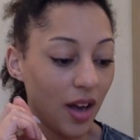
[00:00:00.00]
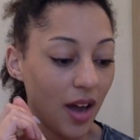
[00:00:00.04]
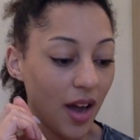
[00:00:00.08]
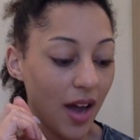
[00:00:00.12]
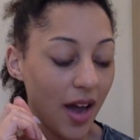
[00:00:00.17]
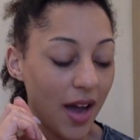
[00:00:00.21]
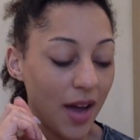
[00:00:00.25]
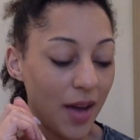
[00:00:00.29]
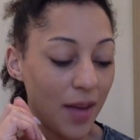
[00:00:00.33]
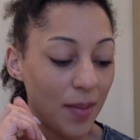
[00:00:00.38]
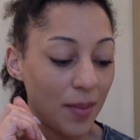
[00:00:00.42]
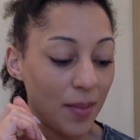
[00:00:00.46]

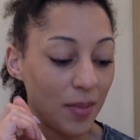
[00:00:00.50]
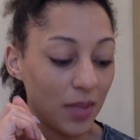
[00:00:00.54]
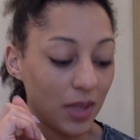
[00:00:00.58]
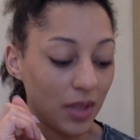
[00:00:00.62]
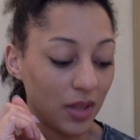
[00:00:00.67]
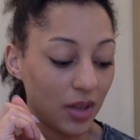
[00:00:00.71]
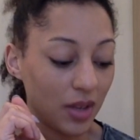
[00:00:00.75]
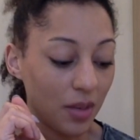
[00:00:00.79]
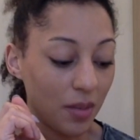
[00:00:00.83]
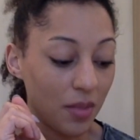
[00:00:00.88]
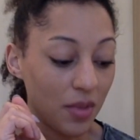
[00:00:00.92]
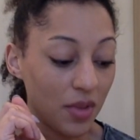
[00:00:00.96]
My
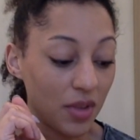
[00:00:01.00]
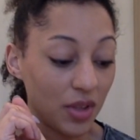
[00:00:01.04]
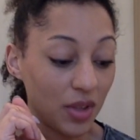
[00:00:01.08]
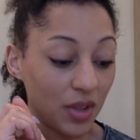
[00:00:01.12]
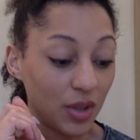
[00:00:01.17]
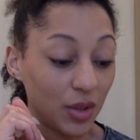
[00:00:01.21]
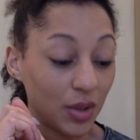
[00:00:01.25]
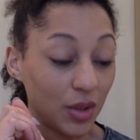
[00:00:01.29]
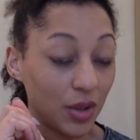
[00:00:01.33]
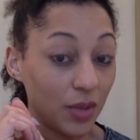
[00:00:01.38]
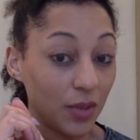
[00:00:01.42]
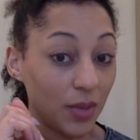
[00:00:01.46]
grandmother
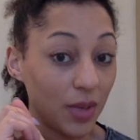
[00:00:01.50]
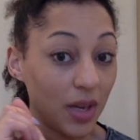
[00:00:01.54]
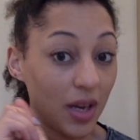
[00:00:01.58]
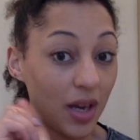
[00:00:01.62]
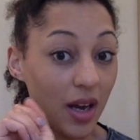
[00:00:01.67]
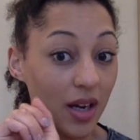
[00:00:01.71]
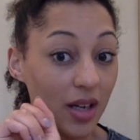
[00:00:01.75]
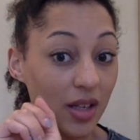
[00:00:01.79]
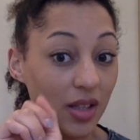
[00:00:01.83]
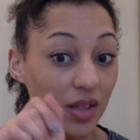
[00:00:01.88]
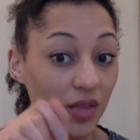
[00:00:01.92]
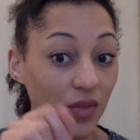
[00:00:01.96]
taught me
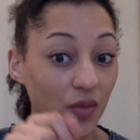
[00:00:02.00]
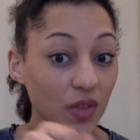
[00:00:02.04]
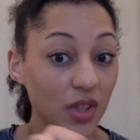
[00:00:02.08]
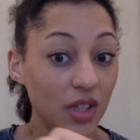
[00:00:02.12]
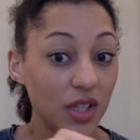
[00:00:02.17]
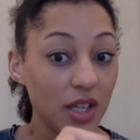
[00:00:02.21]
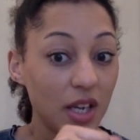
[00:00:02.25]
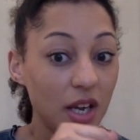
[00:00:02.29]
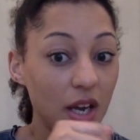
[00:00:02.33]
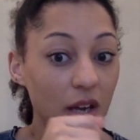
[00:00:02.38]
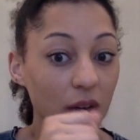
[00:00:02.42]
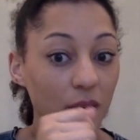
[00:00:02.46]
as
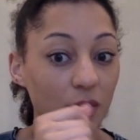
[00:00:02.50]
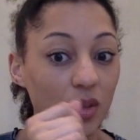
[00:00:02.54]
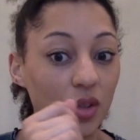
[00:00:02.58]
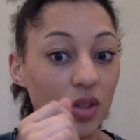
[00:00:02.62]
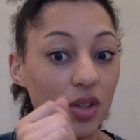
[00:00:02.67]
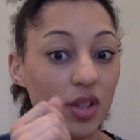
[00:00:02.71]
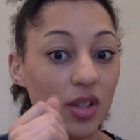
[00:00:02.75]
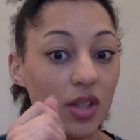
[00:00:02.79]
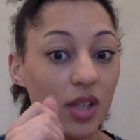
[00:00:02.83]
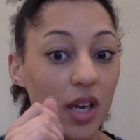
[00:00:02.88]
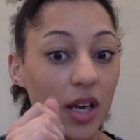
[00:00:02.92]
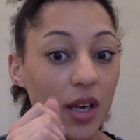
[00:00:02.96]
physio.
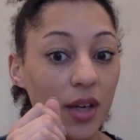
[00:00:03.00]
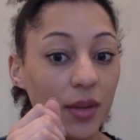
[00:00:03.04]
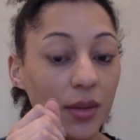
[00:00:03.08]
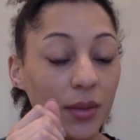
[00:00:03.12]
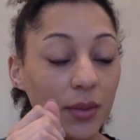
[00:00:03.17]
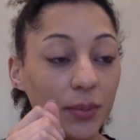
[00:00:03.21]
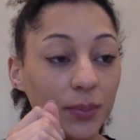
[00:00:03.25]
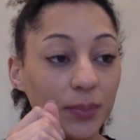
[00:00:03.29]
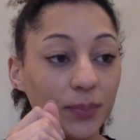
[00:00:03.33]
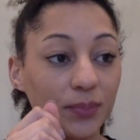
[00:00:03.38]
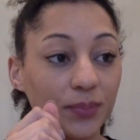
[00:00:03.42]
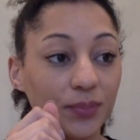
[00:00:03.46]

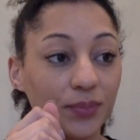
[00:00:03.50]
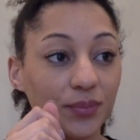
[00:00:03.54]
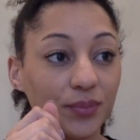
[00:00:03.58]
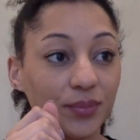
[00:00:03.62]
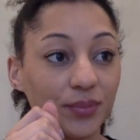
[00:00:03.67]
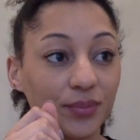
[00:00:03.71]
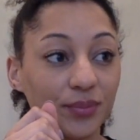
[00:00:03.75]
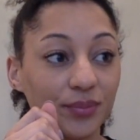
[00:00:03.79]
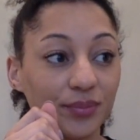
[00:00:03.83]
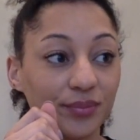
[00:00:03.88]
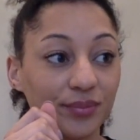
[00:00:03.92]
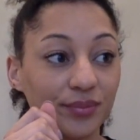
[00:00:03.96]
So
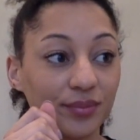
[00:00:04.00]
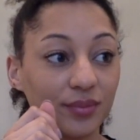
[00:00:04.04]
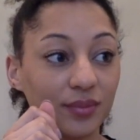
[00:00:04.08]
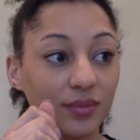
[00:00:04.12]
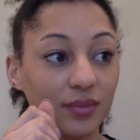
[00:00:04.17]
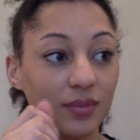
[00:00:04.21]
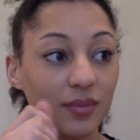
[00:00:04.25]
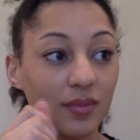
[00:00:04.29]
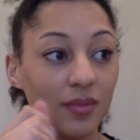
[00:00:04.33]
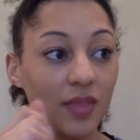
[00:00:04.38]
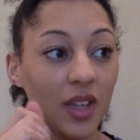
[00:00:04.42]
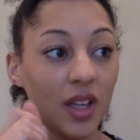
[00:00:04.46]

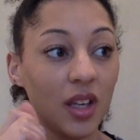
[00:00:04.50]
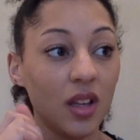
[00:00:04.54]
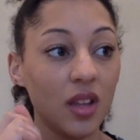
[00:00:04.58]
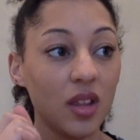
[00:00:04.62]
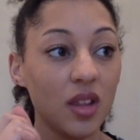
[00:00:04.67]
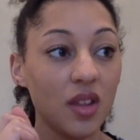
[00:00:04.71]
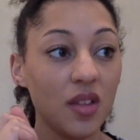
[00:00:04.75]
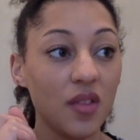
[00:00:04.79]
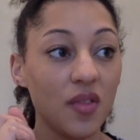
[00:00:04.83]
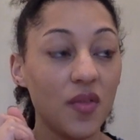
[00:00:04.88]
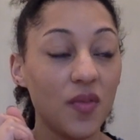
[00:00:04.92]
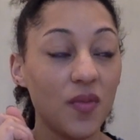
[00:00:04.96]

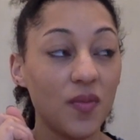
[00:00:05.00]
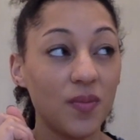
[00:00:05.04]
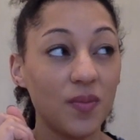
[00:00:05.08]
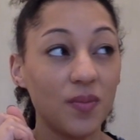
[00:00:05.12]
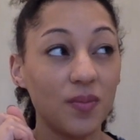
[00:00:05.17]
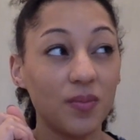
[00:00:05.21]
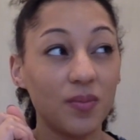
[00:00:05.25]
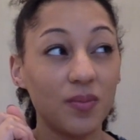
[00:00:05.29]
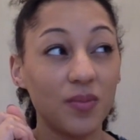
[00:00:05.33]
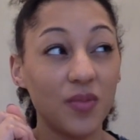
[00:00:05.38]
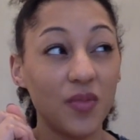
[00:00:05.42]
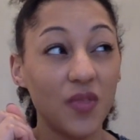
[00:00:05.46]
the
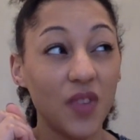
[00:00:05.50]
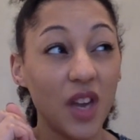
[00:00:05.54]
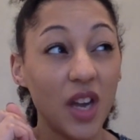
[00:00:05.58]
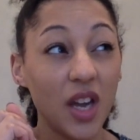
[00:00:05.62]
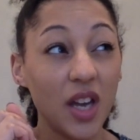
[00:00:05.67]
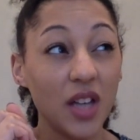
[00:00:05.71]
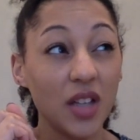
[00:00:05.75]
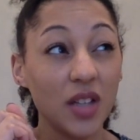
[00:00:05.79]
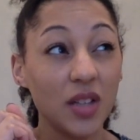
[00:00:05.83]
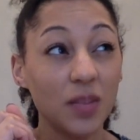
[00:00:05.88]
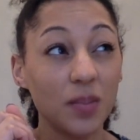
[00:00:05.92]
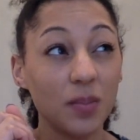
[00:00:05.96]

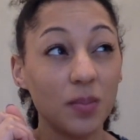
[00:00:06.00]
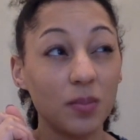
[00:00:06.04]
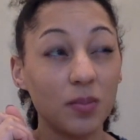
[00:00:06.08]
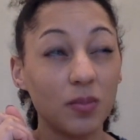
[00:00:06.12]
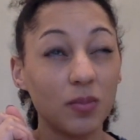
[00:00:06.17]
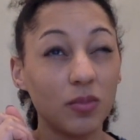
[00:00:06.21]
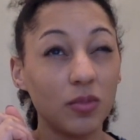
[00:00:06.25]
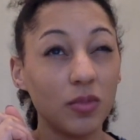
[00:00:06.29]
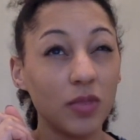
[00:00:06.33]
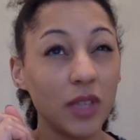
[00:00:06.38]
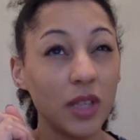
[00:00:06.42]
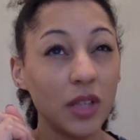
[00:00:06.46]
first
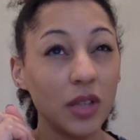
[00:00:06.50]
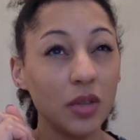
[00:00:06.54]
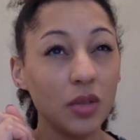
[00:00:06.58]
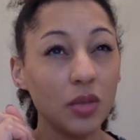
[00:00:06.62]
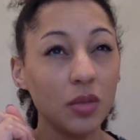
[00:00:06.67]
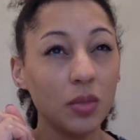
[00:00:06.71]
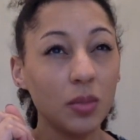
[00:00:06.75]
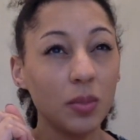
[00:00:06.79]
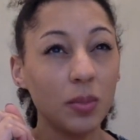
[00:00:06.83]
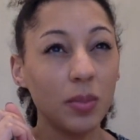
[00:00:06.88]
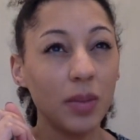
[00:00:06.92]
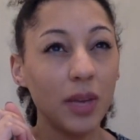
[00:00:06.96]

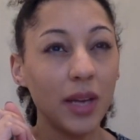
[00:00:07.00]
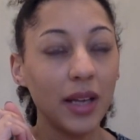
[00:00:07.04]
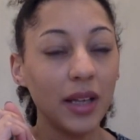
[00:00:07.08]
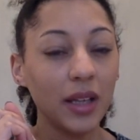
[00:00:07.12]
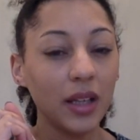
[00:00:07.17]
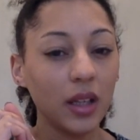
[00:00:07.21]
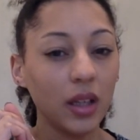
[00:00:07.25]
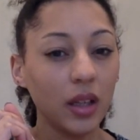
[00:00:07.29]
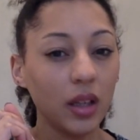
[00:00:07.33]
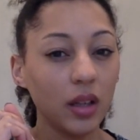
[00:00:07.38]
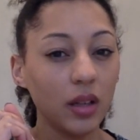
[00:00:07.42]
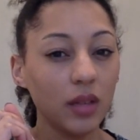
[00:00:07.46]
real
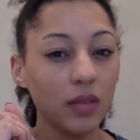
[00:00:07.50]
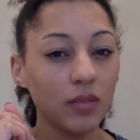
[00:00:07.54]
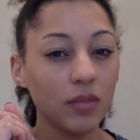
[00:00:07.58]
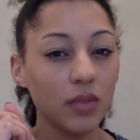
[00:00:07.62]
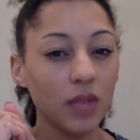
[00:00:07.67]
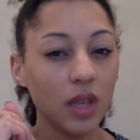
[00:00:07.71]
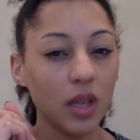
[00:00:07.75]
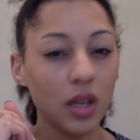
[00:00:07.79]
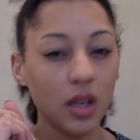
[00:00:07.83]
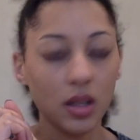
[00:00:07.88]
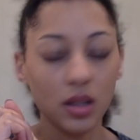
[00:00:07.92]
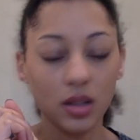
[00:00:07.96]
blanket
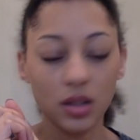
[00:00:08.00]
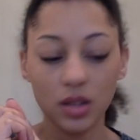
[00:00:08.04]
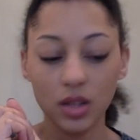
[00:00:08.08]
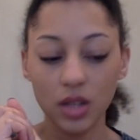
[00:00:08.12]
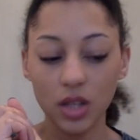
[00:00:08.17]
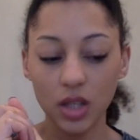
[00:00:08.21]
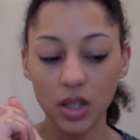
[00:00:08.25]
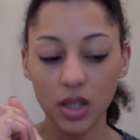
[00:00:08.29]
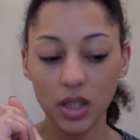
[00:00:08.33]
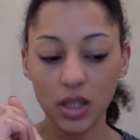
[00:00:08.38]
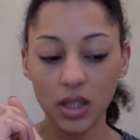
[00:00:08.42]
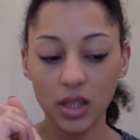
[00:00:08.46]
that I
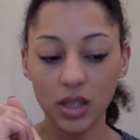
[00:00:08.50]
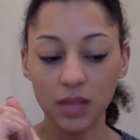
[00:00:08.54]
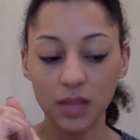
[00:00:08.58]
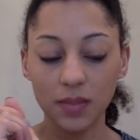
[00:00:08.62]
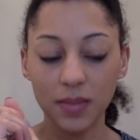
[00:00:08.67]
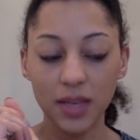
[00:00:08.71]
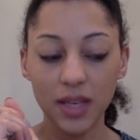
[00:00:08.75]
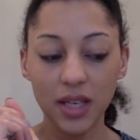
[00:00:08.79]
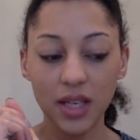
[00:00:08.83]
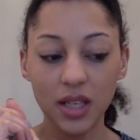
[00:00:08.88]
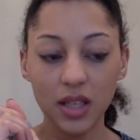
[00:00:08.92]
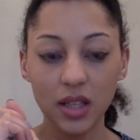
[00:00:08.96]
started to
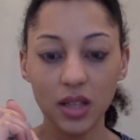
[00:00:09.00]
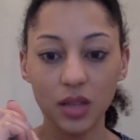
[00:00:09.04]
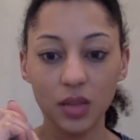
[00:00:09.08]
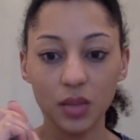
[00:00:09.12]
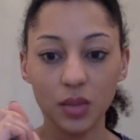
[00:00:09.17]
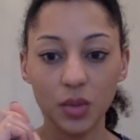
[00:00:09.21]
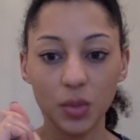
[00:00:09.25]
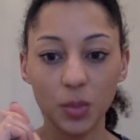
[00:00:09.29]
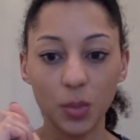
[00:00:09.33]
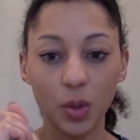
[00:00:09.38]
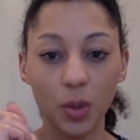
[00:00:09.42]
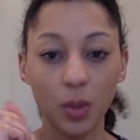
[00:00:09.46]
make
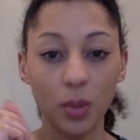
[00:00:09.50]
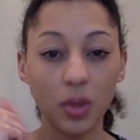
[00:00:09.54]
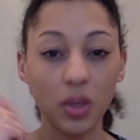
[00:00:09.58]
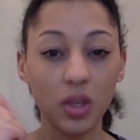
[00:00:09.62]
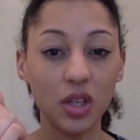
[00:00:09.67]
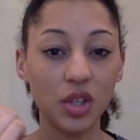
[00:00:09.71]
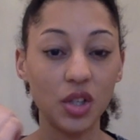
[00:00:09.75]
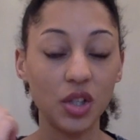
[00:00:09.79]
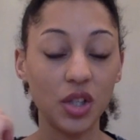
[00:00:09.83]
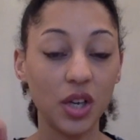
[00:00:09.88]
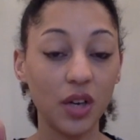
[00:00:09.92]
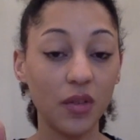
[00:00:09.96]
was probably
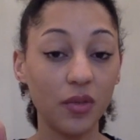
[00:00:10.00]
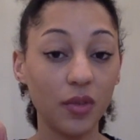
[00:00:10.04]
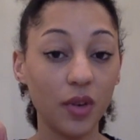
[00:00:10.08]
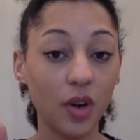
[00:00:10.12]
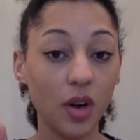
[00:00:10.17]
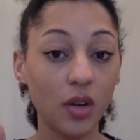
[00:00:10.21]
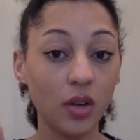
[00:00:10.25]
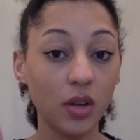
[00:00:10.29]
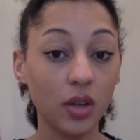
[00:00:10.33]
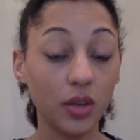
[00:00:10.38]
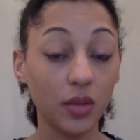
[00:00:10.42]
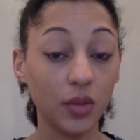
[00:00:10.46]
the
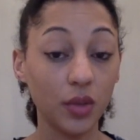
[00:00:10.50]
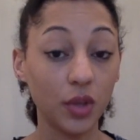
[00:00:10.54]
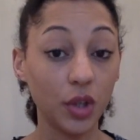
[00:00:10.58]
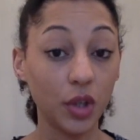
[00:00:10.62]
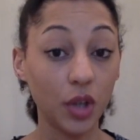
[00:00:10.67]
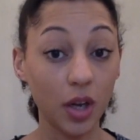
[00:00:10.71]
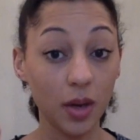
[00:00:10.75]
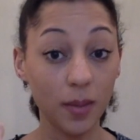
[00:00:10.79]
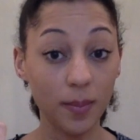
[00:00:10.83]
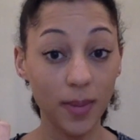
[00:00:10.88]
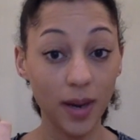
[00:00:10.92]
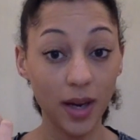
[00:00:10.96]
chevron, and if you
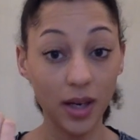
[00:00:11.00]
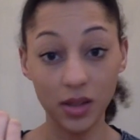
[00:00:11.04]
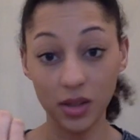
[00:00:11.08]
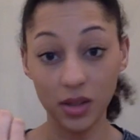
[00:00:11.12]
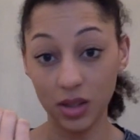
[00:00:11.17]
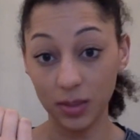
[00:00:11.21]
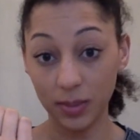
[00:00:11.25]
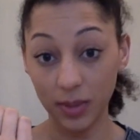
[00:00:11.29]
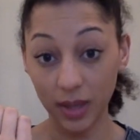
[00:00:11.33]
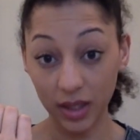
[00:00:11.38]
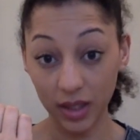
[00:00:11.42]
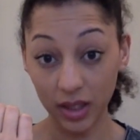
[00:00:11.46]
go back to
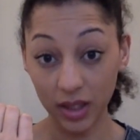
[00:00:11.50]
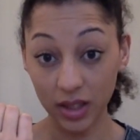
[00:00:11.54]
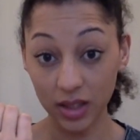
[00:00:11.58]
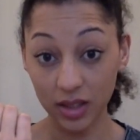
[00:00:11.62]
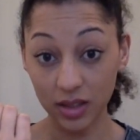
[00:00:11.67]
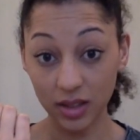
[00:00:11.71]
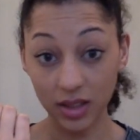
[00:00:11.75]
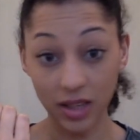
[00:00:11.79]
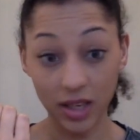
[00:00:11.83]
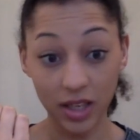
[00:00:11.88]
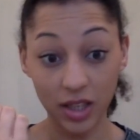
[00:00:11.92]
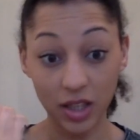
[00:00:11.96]
the blanket
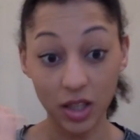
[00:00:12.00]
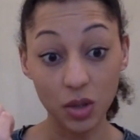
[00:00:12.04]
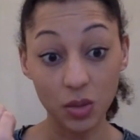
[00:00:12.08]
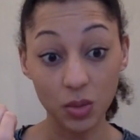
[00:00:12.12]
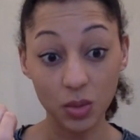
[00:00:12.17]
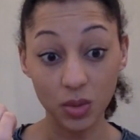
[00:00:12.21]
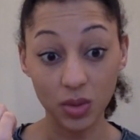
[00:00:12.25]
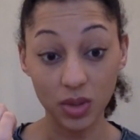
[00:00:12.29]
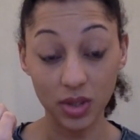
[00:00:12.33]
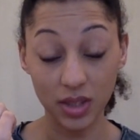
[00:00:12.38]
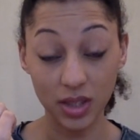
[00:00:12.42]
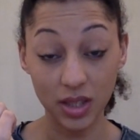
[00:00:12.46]
stack you
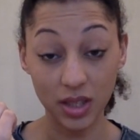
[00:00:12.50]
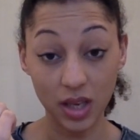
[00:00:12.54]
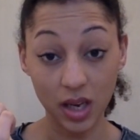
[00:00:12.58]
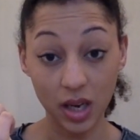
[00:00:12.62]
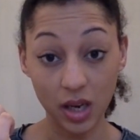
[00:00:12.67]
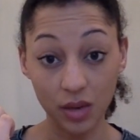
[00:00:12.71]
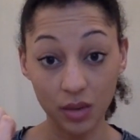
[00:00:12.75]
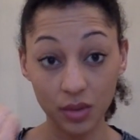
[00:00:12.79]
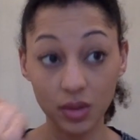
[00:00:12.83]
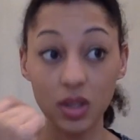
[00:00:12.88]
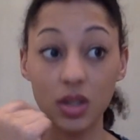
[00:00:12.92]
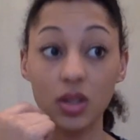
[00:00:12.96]
will see that
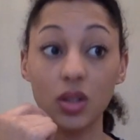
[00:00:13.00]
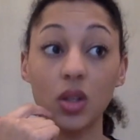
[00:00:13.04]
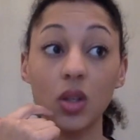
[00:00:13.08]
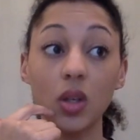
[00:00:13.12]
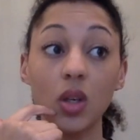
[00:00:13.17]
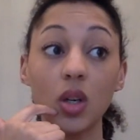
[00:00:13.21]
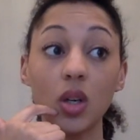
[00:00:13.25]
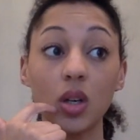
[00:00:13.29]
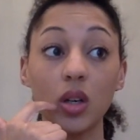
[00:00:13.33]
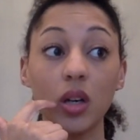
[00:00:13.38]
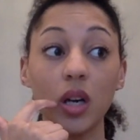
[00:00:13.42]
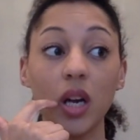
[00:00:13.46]
in all its
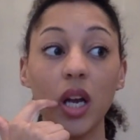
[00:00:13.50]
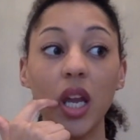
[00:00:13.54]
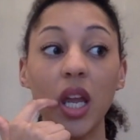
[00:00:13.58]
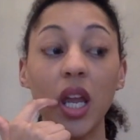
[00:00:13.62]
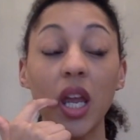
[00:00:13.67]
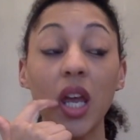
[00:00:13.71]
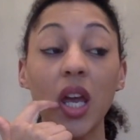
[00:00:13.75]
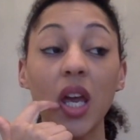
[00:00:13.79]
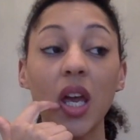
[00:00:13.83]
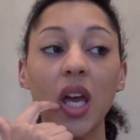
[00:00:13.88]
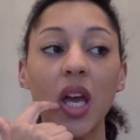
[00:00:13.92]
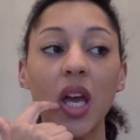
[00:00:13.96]
glory.